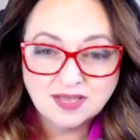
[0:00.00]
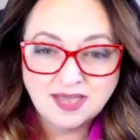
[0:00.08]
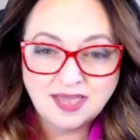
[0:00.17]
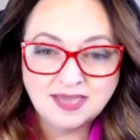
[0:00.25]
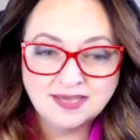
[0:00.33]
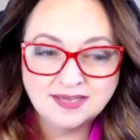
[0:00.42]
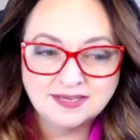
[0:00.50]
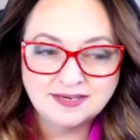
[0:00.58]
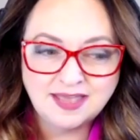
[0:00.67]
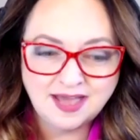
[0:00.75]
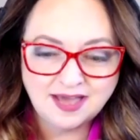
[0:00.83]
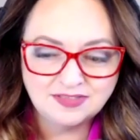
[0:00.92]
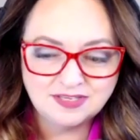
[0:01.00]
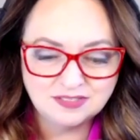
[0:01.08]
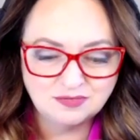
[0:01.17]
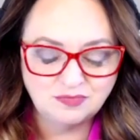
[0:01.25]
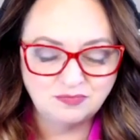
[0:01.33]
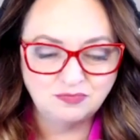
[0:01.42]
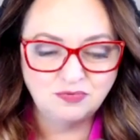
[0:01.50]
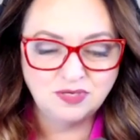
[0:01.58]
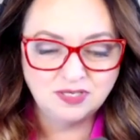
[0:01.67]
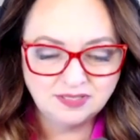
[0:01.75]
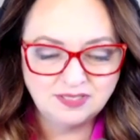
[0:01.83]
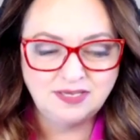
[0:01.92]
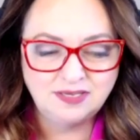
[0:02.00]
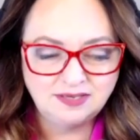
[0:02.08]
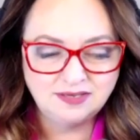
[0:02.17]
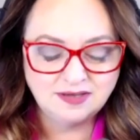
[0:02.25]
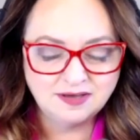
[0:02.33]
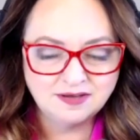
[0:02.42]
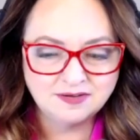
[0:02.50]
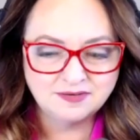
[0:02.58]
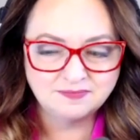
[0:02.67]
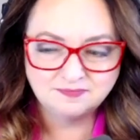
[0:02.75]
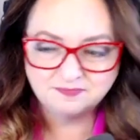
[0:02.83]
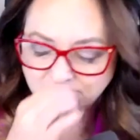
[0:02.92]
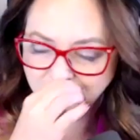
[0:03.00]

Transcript: and had this really, um,